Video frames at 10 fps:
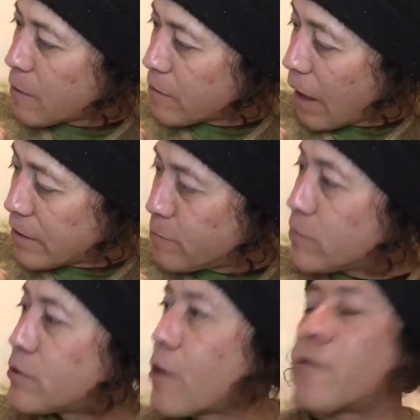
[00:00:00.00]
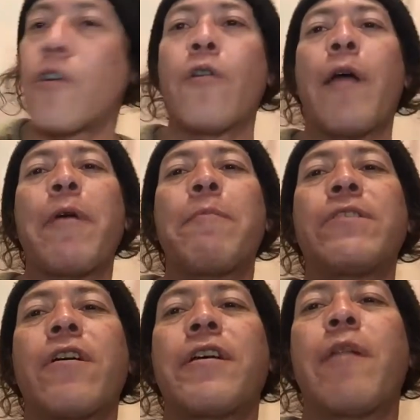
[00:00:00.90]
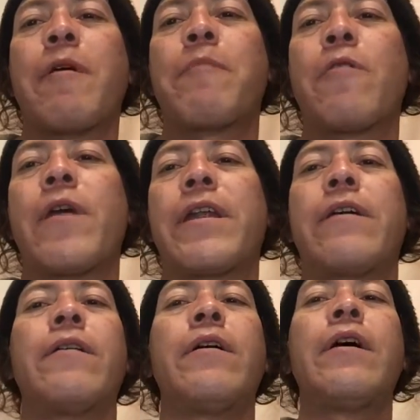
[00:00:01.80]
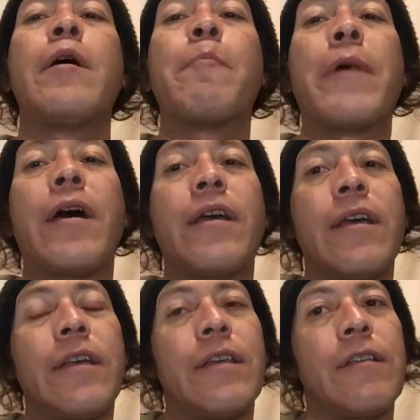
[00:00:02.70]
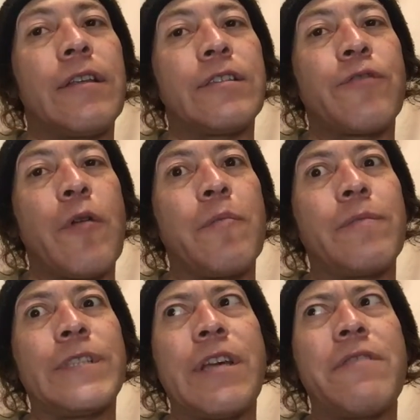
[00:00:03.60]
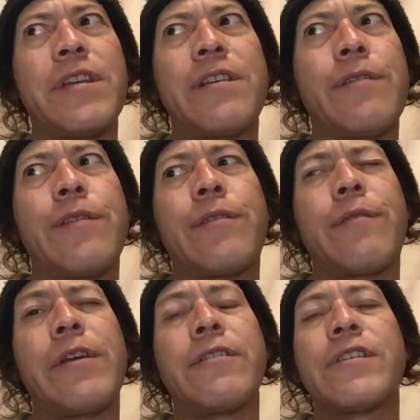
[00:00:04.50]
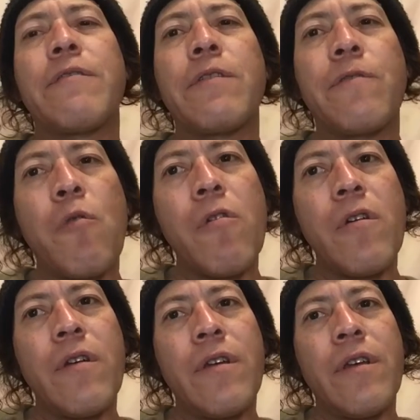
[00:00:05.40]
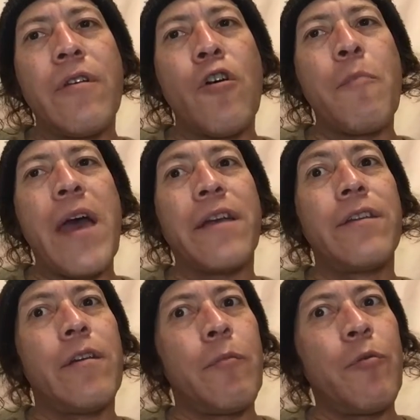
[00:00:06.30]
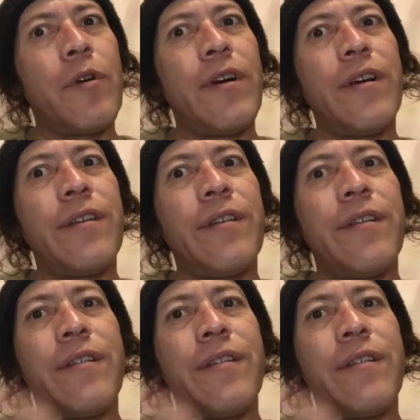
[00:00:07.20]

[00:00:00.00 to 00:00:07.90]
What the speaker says: I don't know. I might be talking out my butt right now. But it's from 73 or 74. Omac #1.